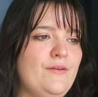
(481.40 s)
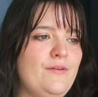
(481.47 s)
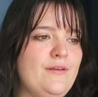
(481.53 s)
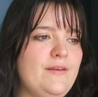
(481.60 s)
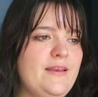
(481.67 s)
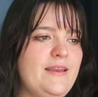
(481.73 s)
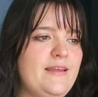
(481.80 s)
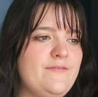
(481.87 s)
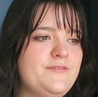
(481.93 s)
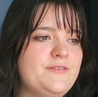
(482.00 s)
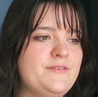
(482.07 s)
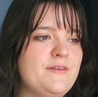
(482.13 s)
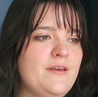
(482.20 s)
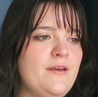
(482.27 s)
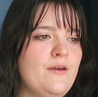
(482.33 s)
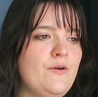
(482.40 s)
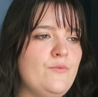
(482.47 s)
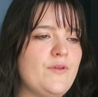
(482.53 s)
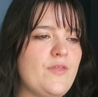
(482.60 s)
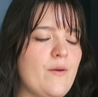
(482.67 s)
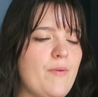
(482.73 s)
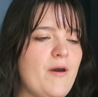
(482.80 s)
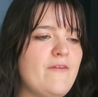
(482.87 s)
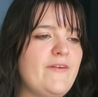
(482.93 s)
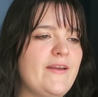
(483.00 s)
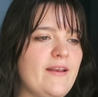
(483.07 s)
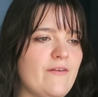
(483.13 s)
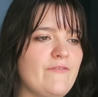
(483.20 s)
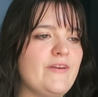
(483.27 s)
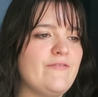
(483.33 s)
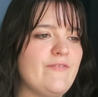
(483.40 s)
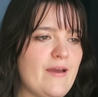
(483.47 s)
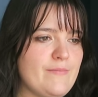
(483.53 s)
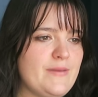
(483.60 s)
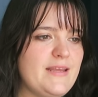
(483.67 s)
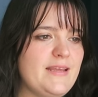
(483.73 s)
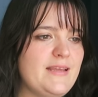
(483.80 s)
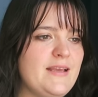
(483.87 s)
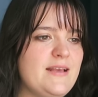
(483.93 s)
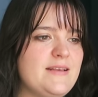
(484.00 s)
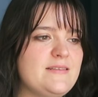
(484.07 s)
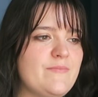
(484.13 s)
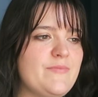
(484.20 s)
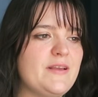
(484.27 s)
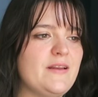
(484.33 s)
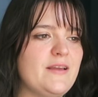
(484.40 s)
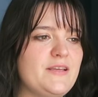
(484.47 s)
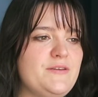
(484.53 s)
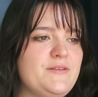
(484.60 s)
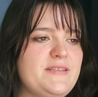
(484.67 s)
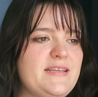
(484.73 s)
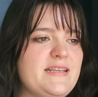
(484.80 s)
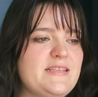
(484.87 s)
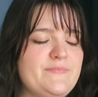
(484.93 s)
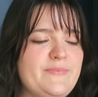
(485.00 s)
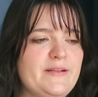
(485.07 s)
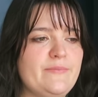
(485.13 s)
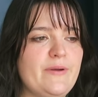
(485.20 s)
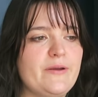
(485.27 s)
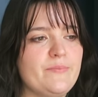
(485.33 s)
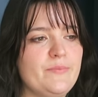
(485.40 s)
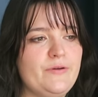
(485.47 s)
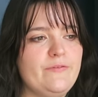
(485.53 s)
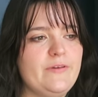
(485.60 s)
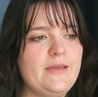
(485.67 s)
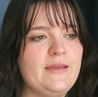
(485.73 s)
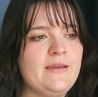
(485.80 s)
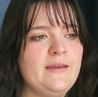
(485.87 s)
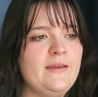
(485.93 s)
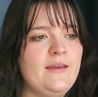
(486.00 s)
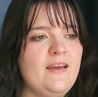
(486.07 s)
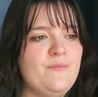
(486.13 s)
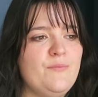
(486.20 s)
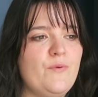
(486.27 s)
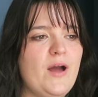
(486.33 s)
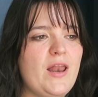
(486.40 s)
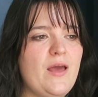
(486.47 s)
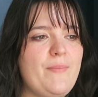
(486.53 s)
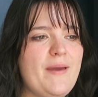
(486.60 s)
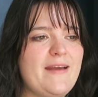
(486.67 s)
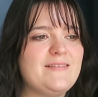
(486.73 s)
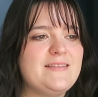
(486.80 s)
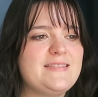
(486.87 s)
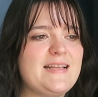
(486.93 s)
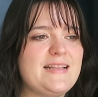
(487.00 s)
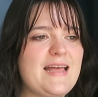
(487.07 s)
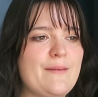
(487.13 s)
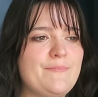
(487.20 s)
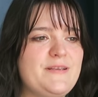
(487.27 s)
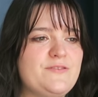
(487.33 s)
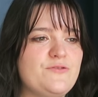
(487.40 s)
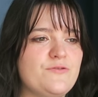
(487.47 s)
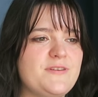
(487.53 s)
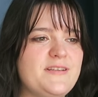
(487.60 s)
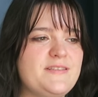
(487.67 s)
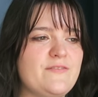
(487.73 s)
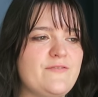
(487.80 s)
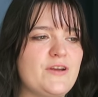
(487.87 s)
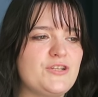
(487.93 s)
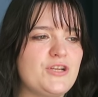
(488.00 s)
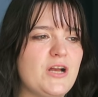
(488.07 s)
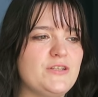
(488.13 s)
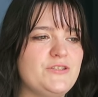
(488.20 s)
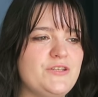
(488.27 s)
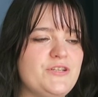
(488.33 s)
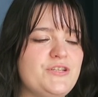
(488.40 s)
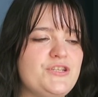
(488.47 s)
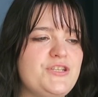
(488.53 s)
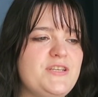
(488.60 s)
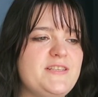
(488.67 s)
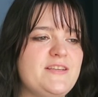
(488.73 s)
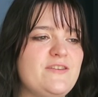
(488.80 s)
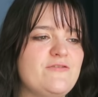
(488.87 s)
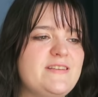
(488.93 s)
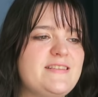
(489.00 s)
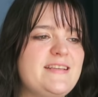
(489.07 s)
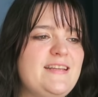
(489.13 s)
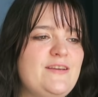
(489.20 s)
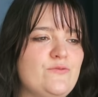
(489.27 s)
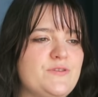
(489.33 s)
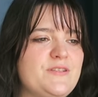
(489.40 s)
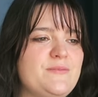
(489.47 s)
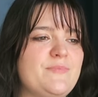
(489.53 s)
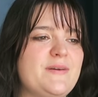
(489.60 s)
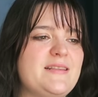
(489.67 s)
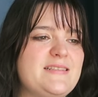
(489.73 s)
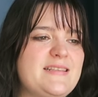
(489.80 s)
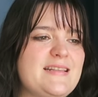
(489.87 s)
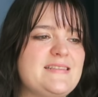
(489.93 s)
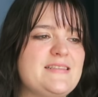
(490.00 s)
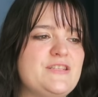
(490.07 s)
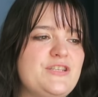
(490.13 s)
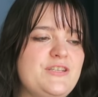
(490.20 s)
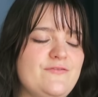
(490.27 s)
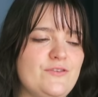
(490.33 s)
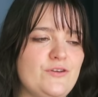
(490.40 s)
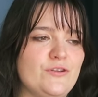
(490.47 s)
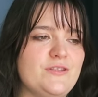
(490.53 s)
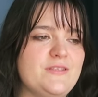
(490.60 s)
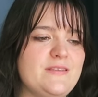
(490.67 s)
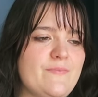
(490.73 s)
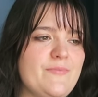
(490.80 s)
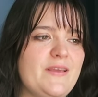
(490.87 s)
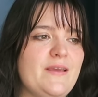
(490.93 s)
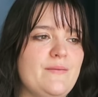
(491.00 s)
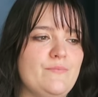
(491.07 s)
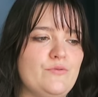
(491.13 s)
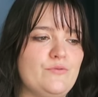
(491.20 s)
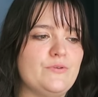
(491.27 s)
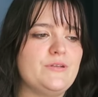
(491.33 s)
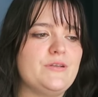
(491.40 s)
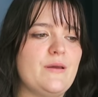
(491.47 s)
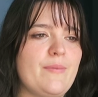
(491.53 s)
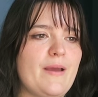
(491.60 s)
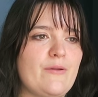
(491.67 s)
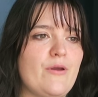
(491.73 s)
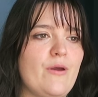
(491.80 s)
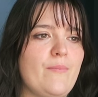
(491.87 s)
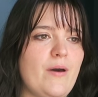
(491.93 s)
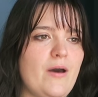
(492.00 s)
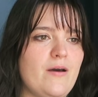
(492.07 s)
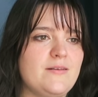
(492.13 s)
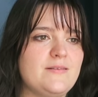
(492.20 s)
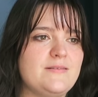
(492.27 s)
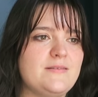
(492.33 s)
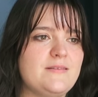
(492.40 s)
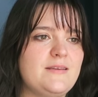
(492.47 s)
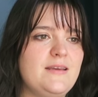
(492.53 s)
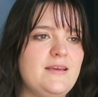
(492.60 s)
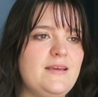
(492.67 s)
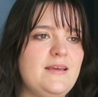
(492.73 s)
who lives with her perfect loving family, something like you'd see in a Spielberg movie. But while her parents tell happy stories of her childhood, she is increasingly haunted by the sense that she's forgotten something important about her past.